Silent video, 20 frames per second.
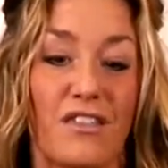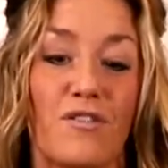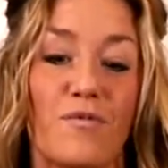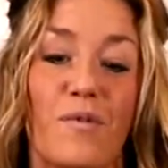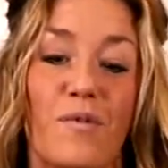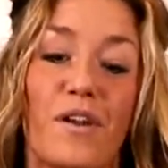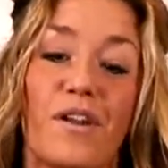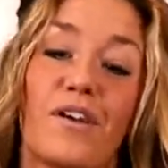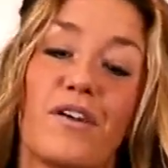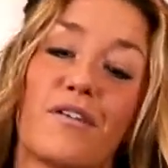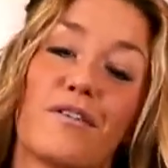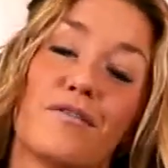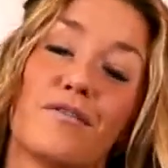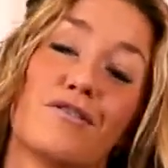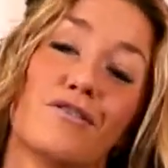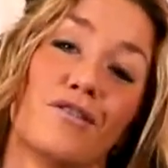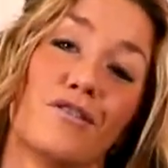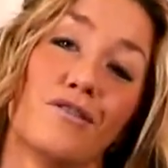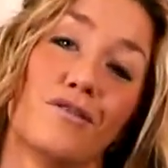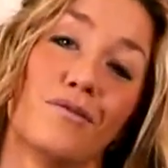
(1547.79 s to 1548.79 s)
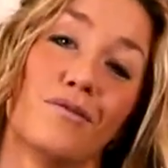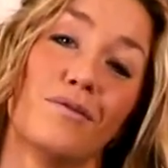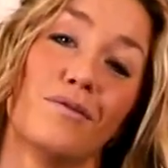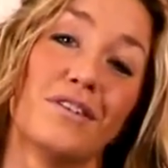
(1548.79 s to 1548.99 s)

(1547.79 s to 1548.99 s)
you want to go to